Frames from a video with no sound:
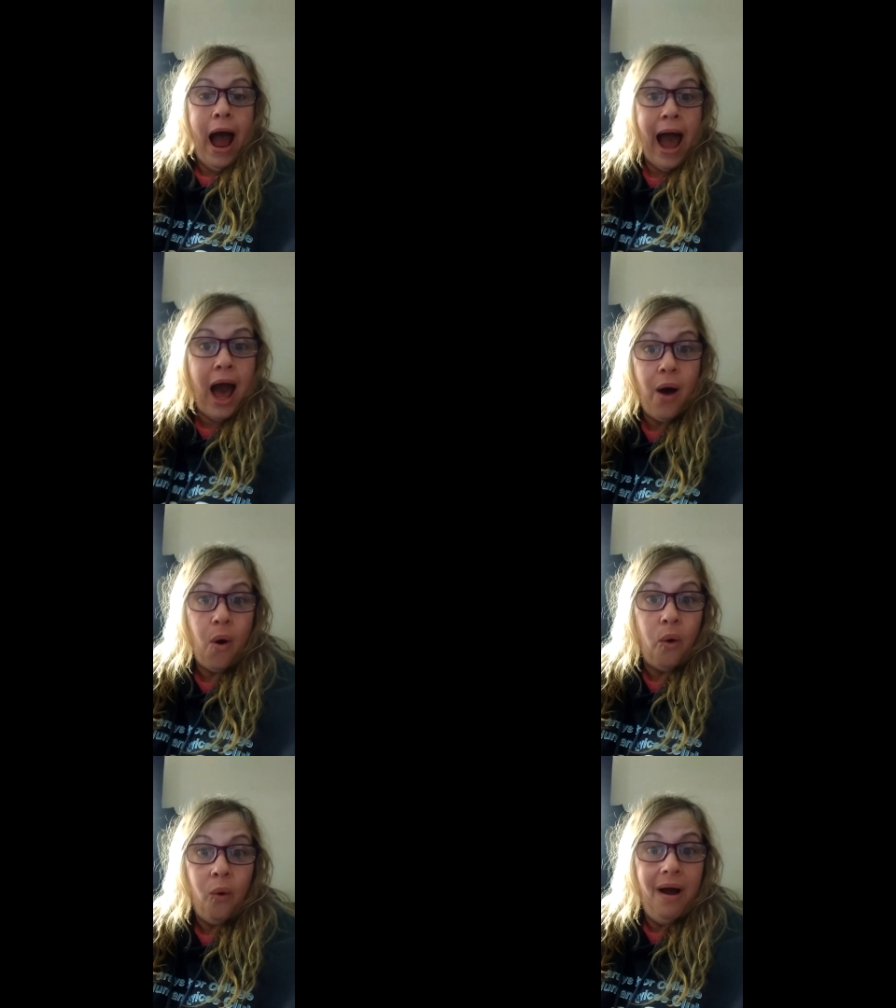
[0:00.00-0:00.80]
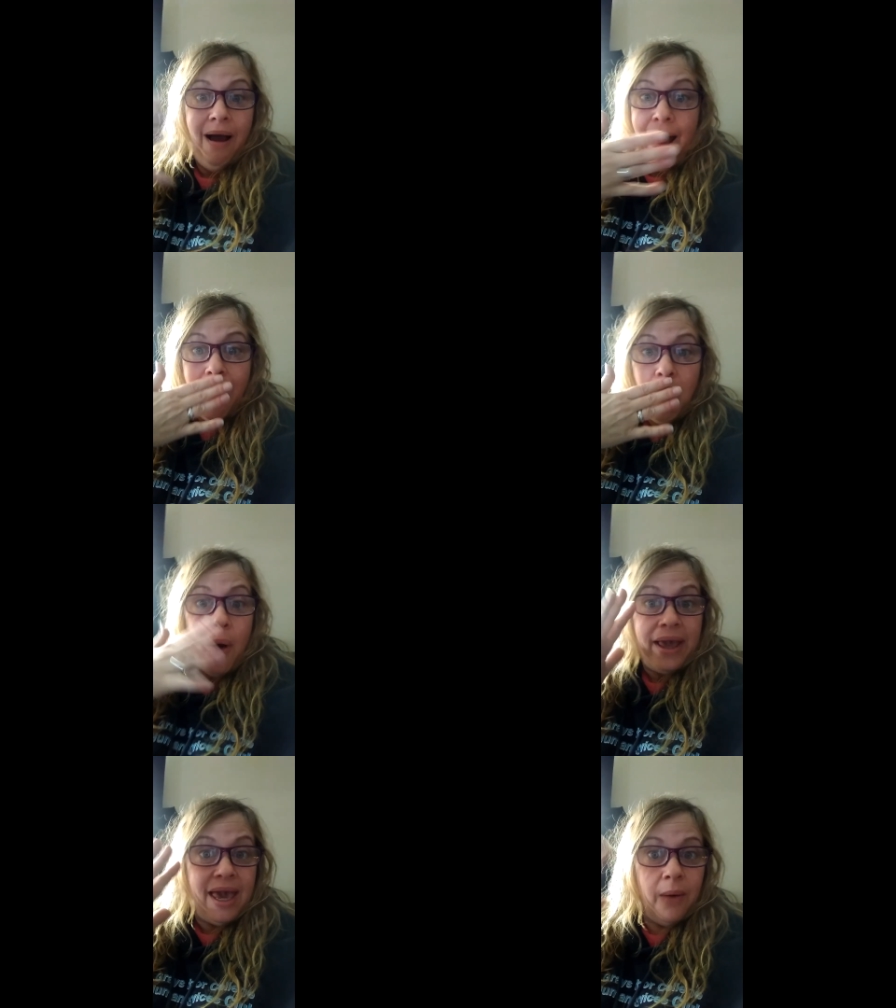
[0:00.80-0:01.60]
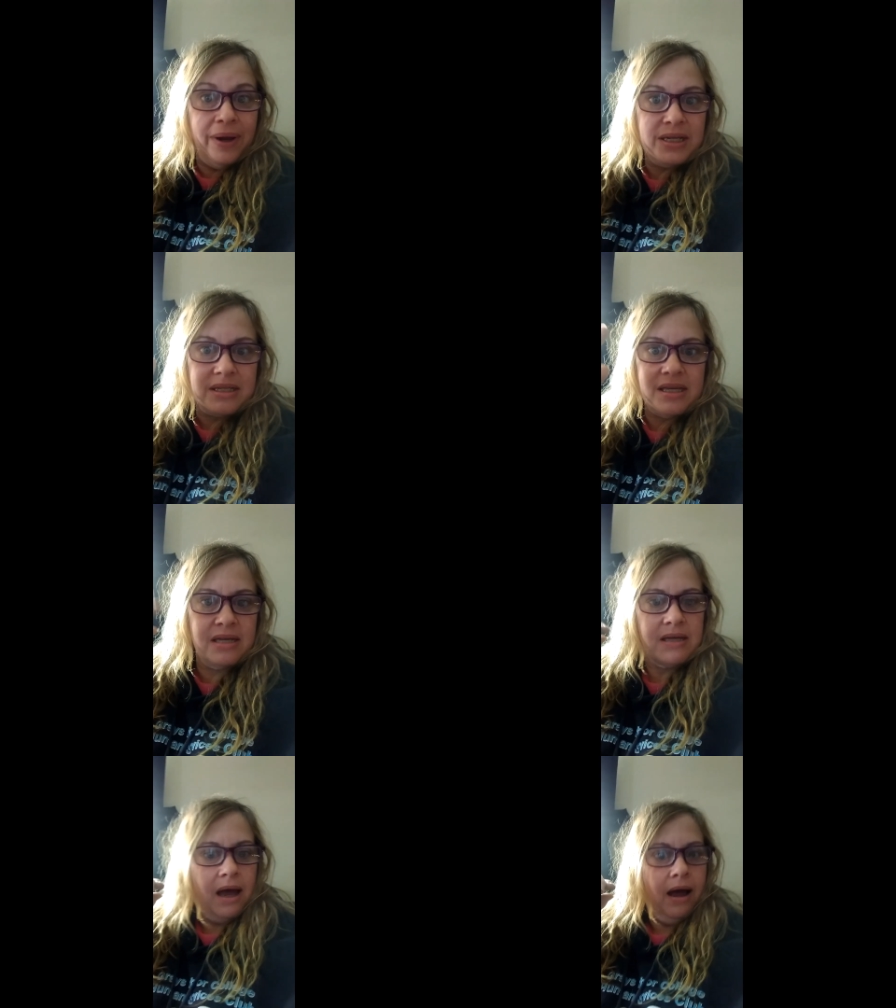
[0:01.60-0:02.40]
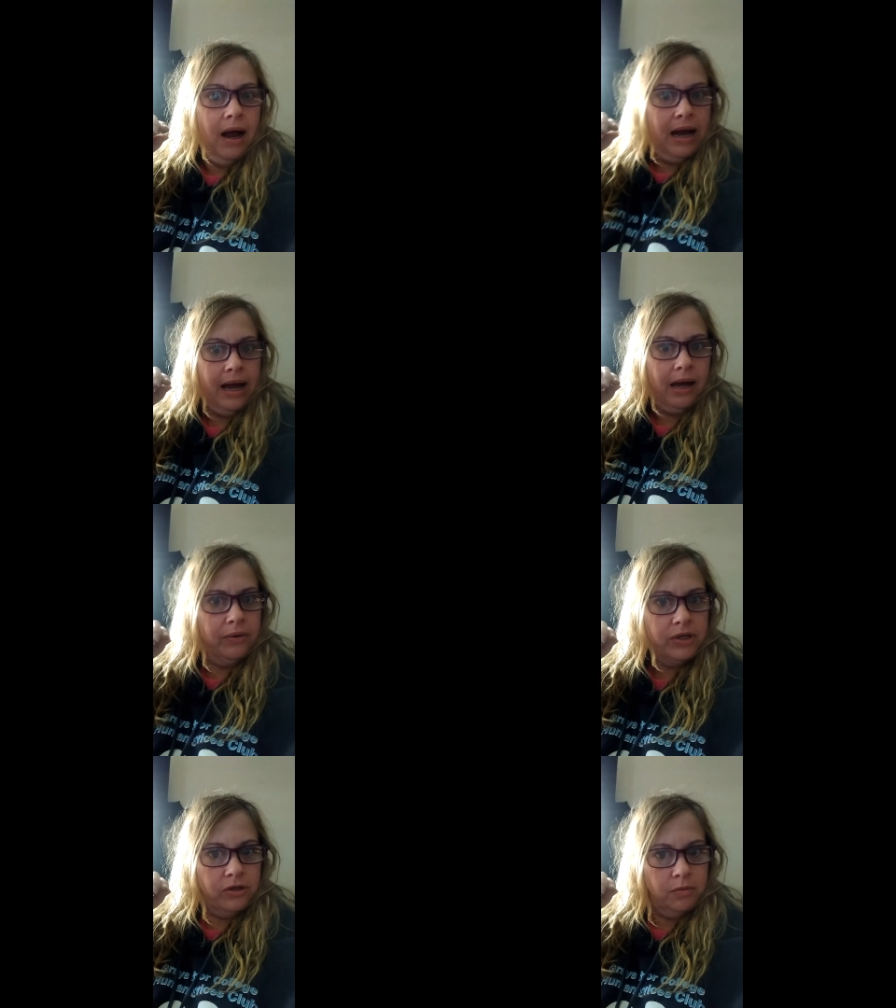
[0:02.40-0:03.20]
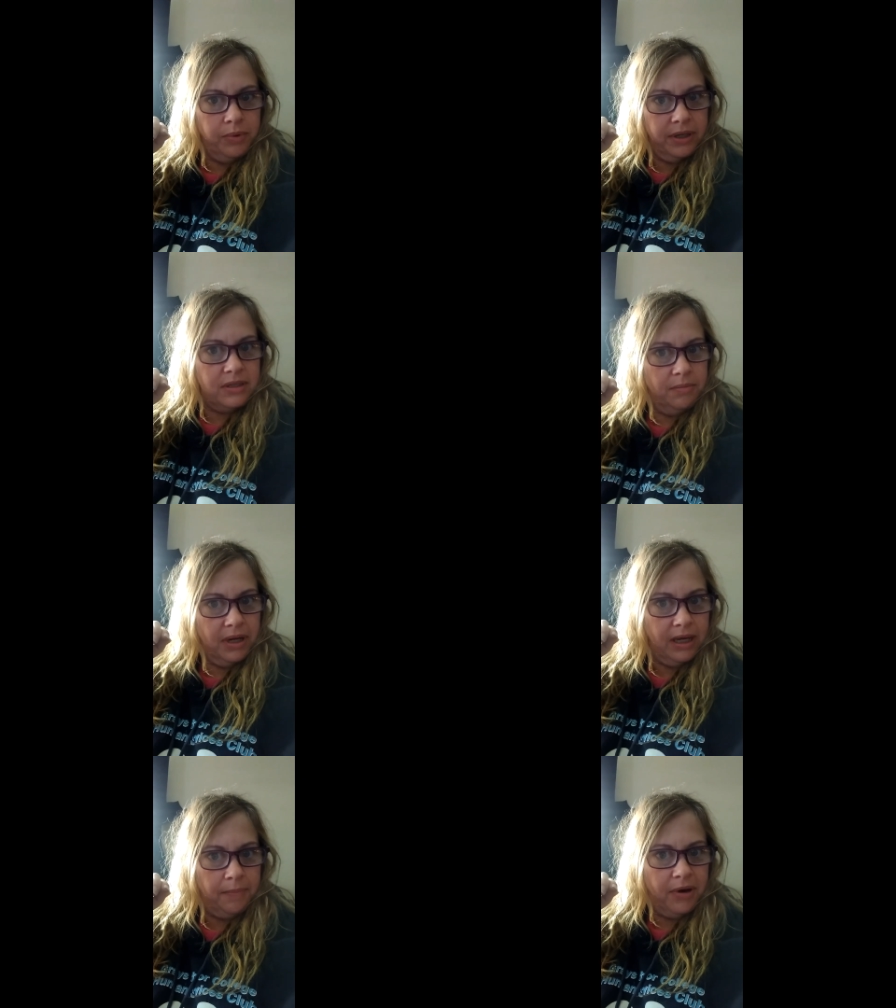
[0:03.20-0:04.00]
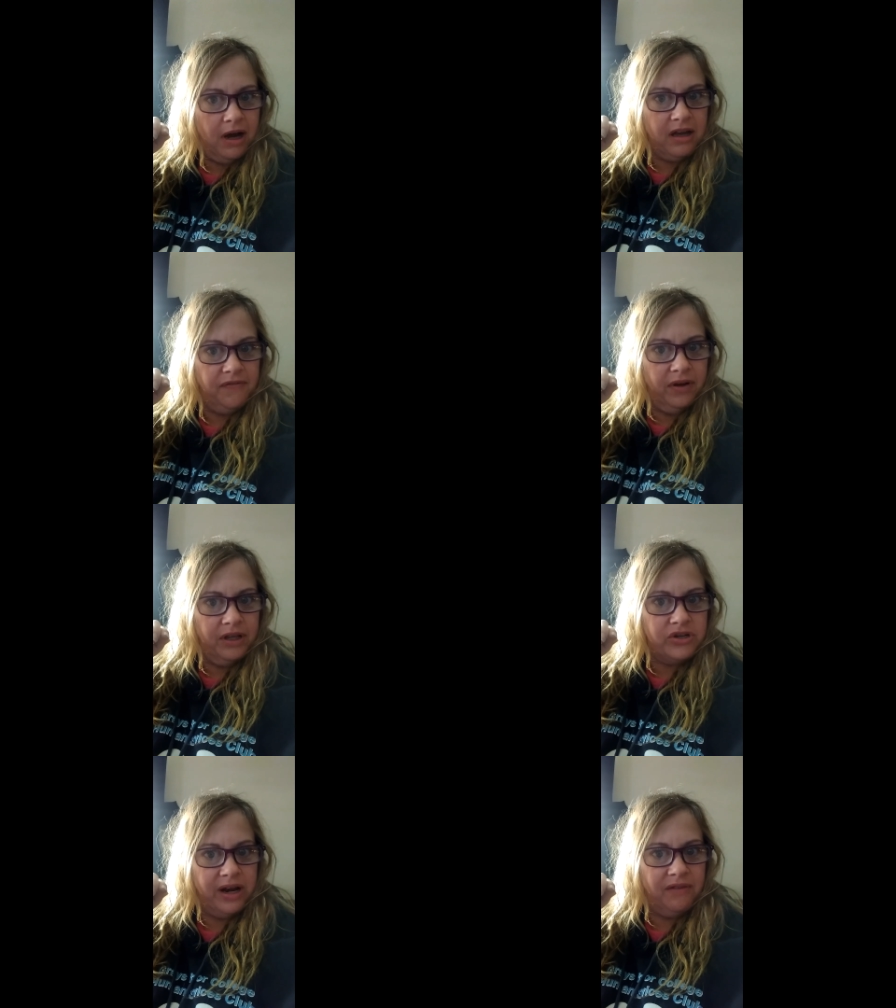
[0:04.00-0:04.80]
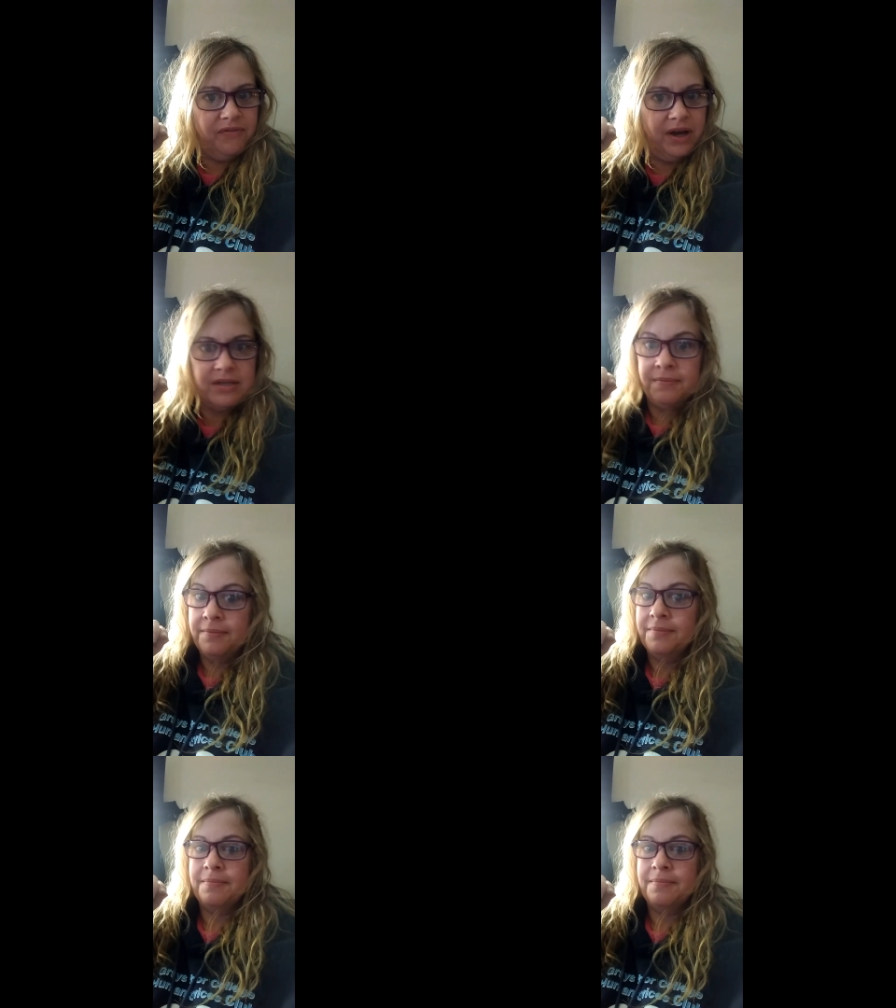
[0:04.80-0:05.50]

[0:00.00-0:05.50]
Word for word: How? Oh, I can't wait to see this. How do you bring somebody a pocket full of dragonflies?